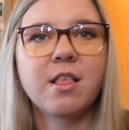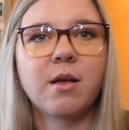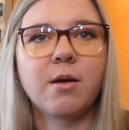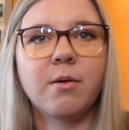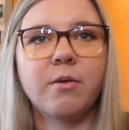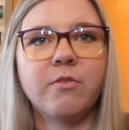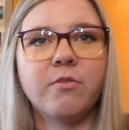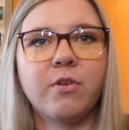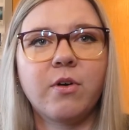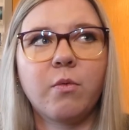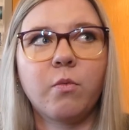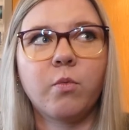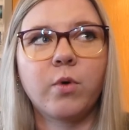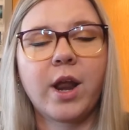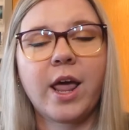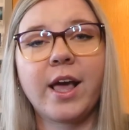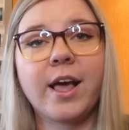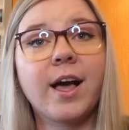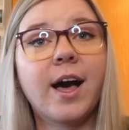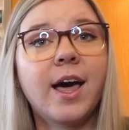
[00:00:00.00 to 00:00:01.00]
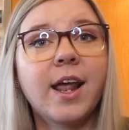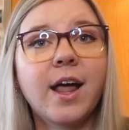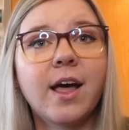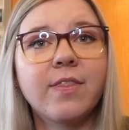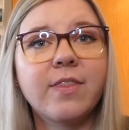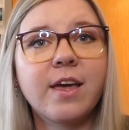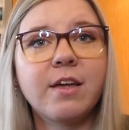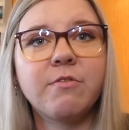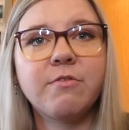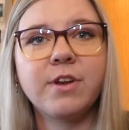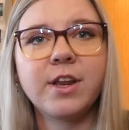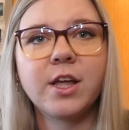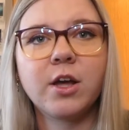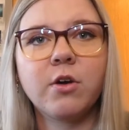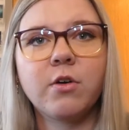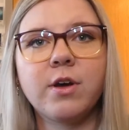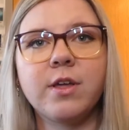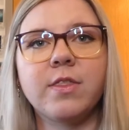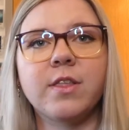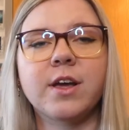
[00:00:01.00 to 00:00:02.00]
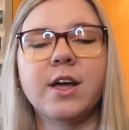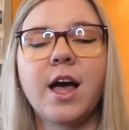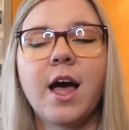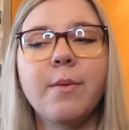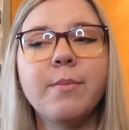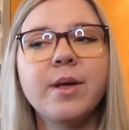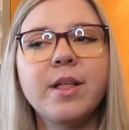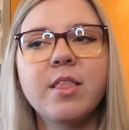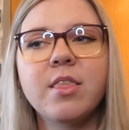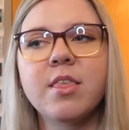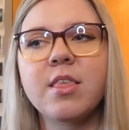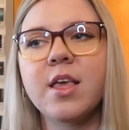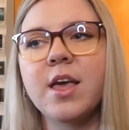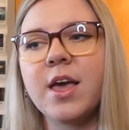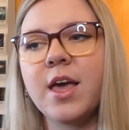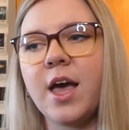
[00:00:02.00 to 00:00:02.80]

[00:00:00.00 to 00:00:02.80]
of what I got on that video in the comments